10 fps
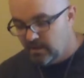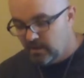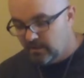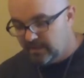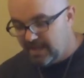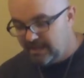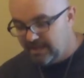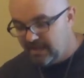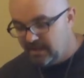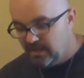On that
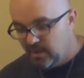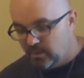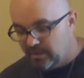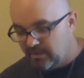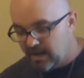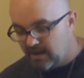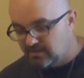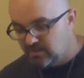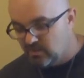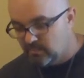day, no one in your
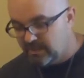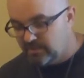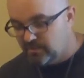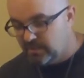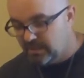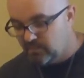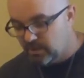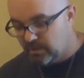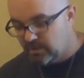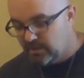household may do any
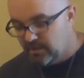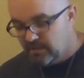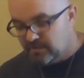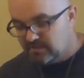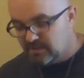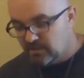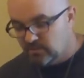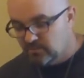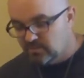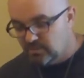work. This
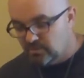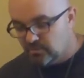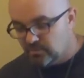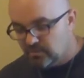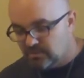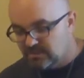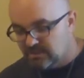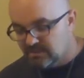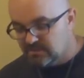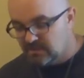includes you, your
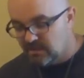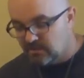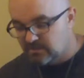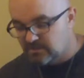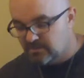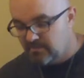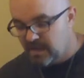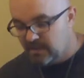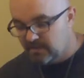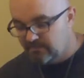sons and daughters, your
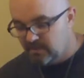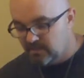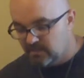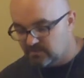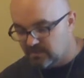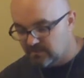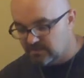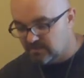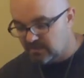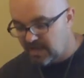male and female
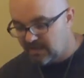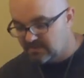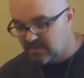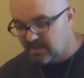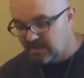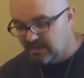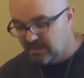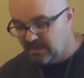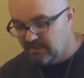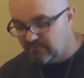servants, your livestock, and
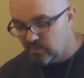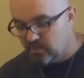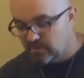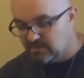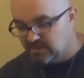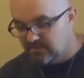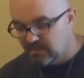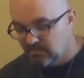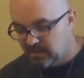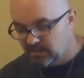any foreigners living
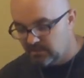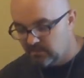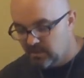among you.